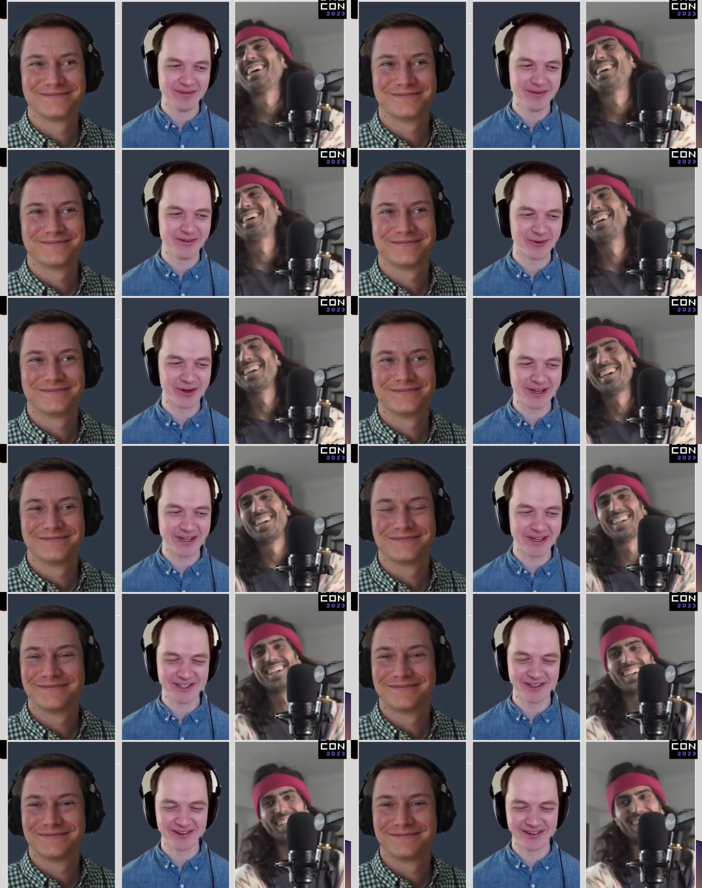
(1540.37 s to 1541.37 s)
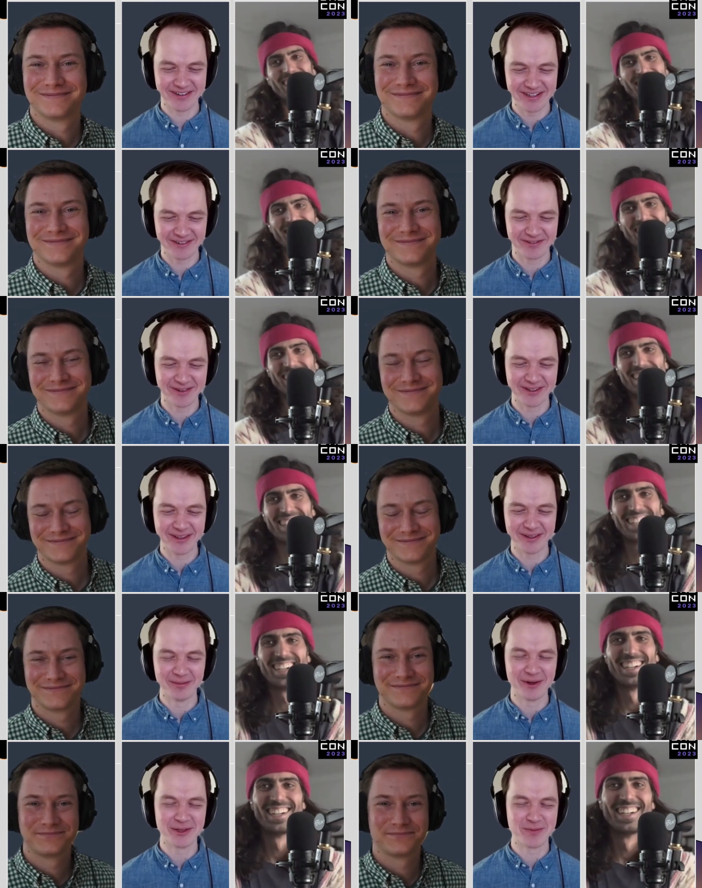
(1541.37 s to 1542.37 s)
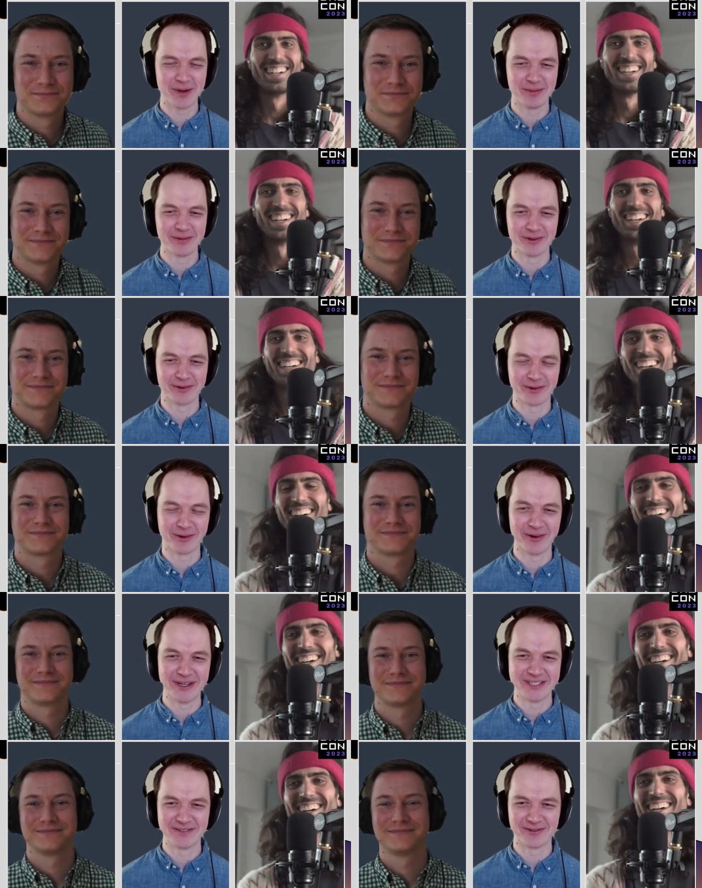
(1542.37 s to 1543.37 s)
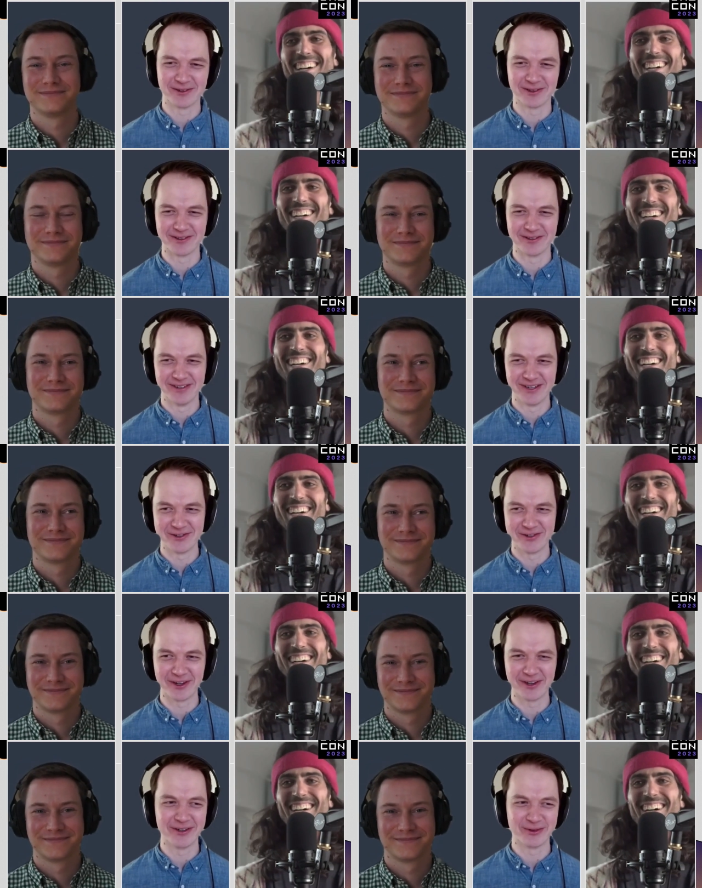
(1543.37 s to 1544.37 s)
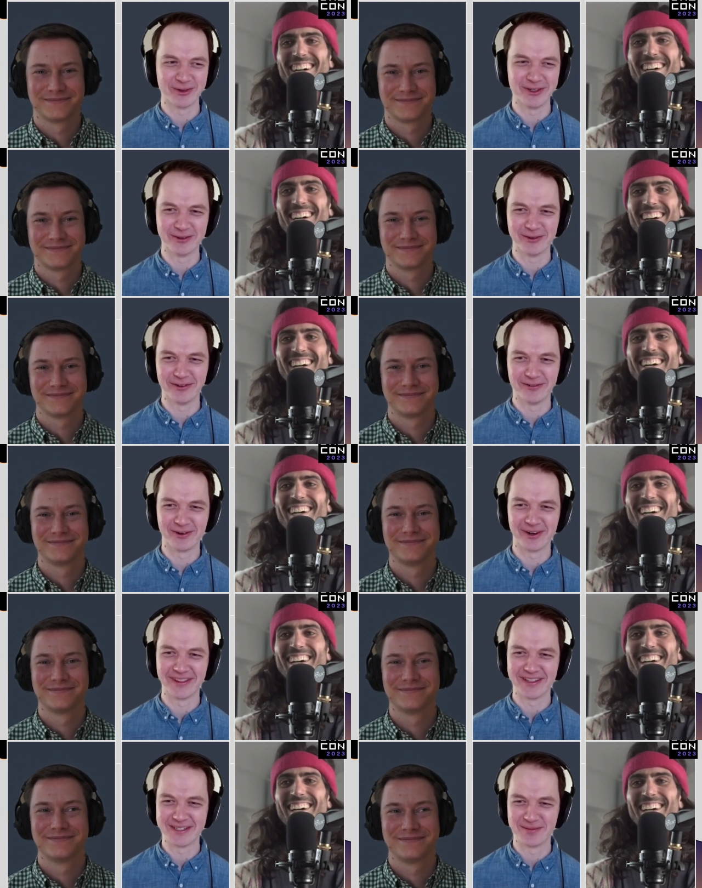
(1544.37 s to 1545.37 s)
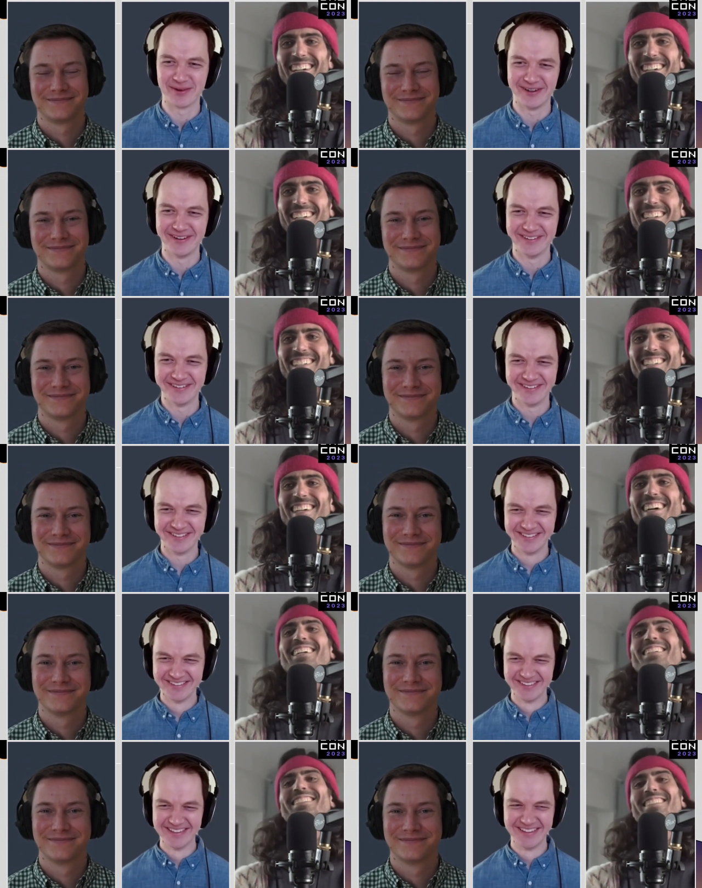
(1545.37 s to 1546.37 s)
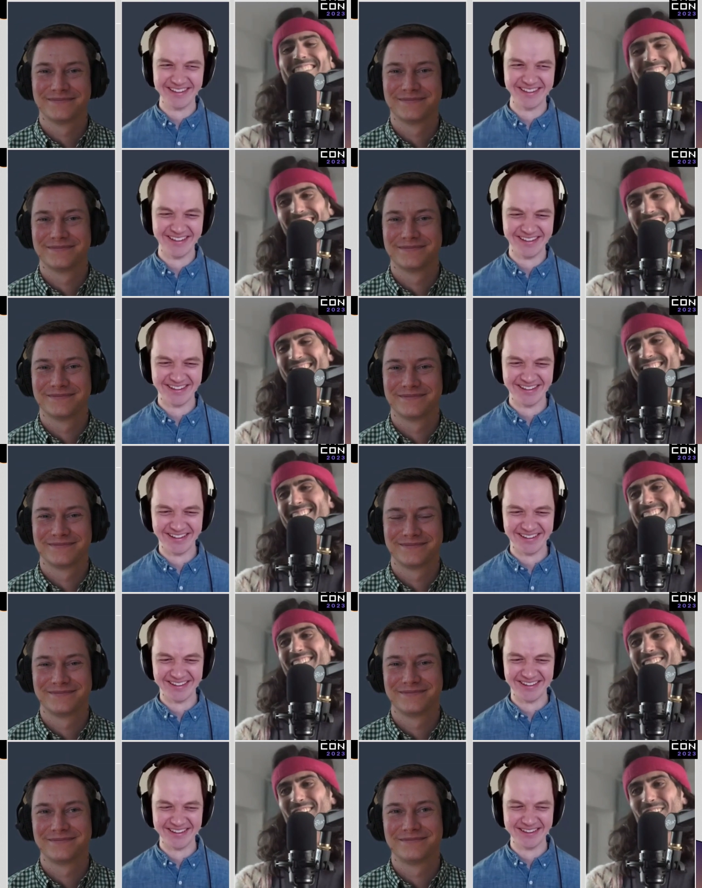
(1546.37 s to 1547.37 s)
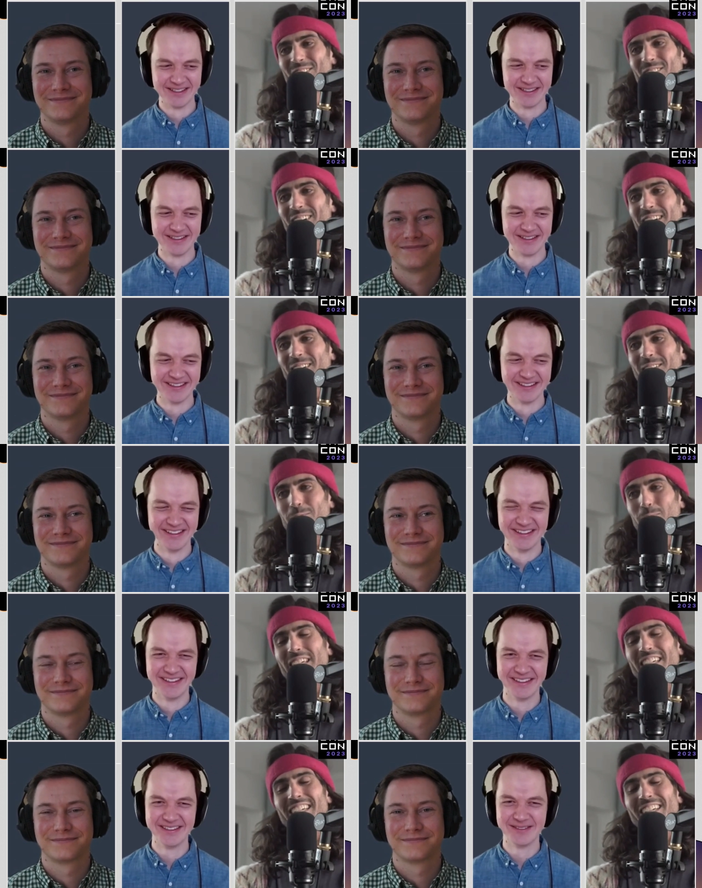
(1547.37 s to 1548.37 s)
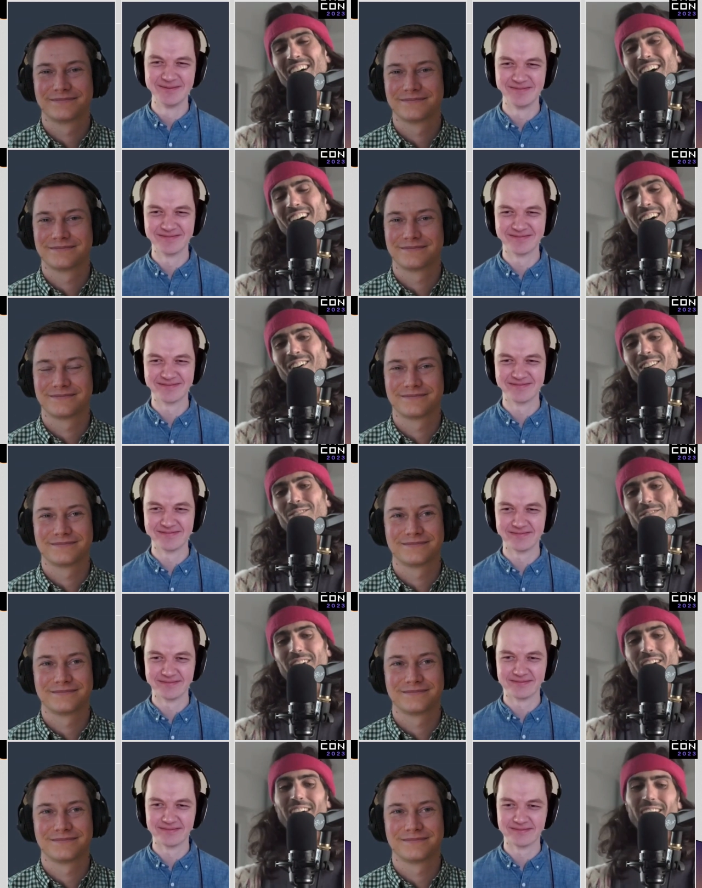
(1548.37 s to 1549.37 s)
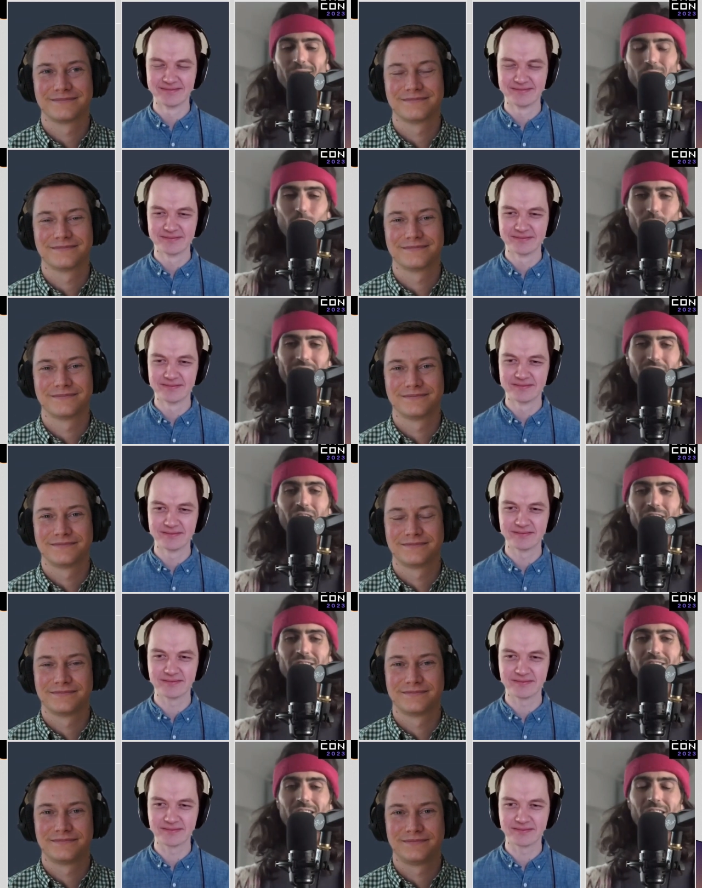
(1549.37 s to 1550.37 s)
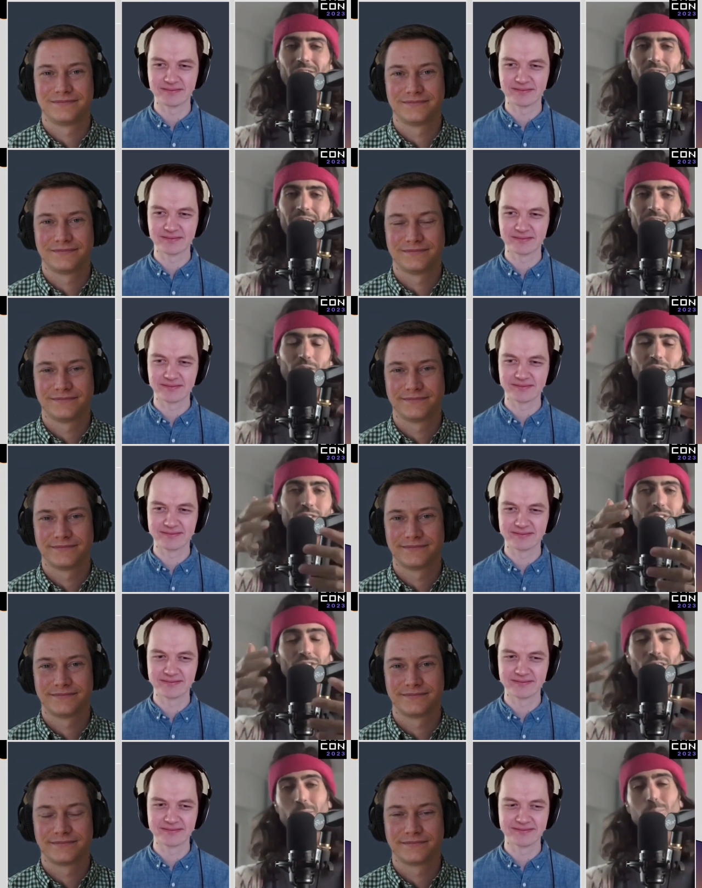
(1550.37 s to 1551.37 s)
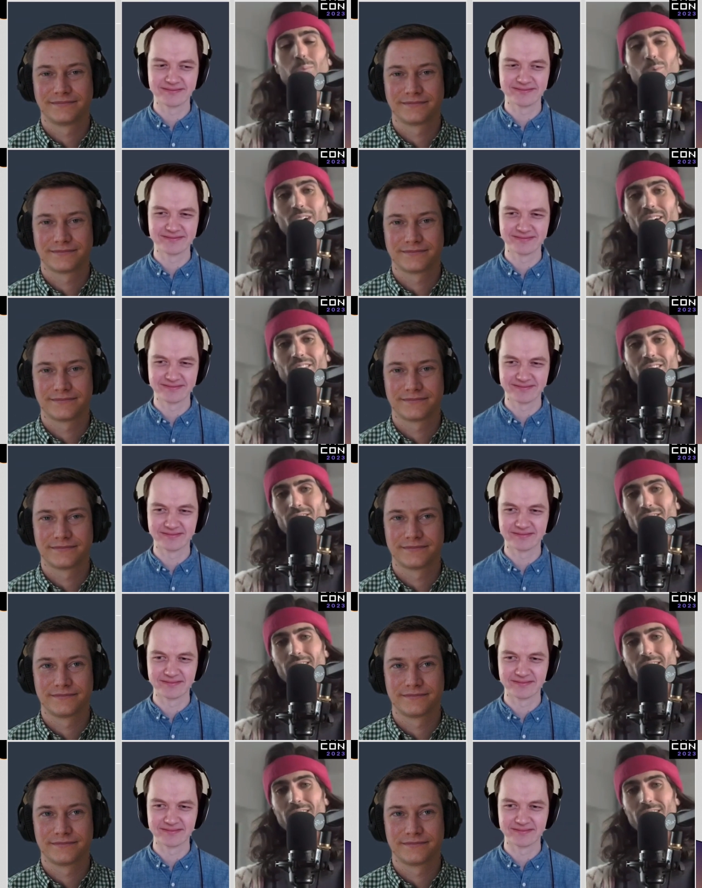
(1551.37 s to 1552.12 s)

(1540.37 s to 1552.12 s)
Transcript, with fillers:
Speaker 1: for next year, definitely the most popular request for DRE Con 2024 at this point. Yes,
Speaker 2: yes. So speaking of uh, stuff, I know there's a ton of people out there that